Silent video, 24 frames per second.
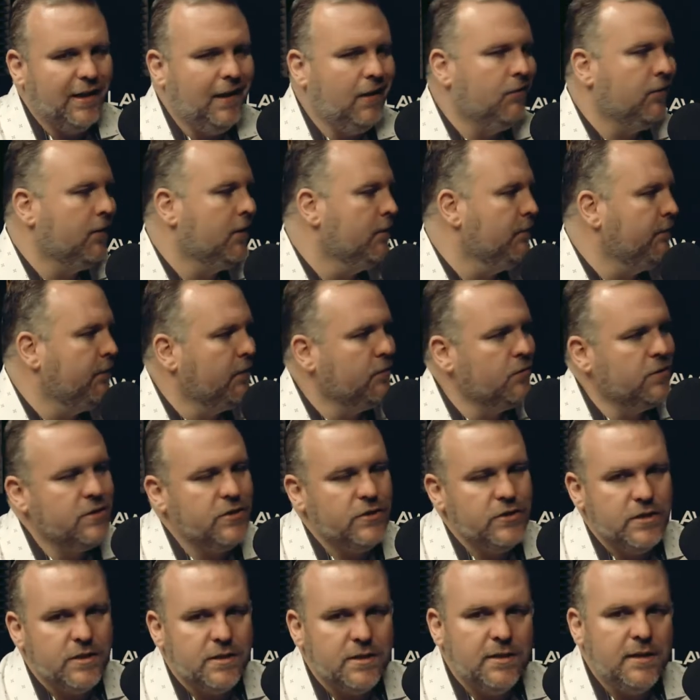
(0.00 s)
even if it was
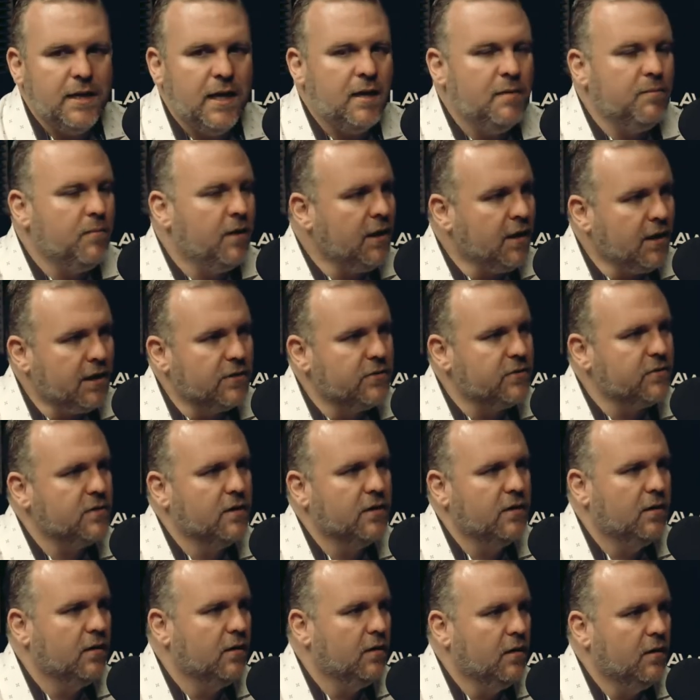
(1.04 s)
just 10 minutes
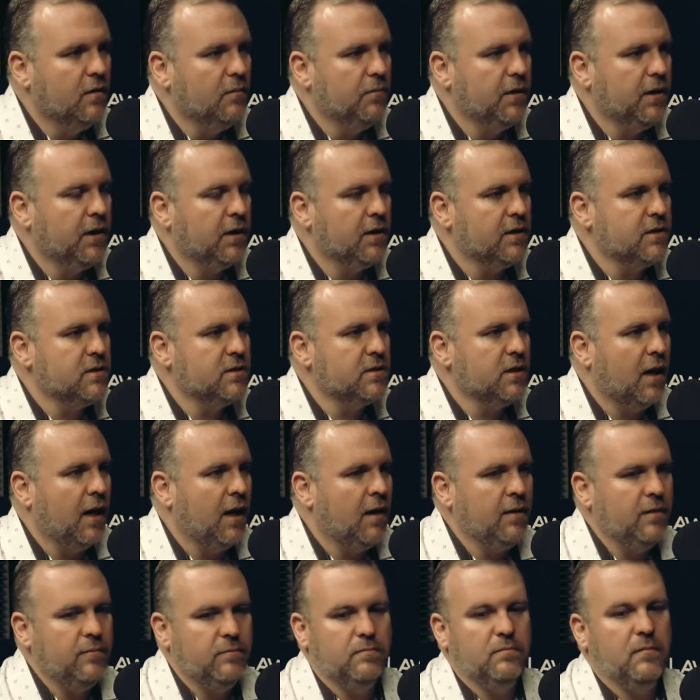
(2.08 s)
because
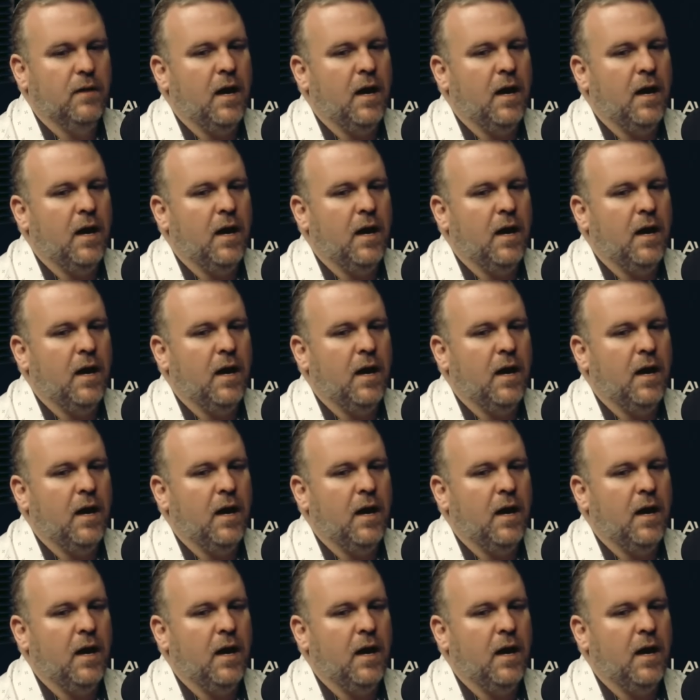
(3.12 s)
I,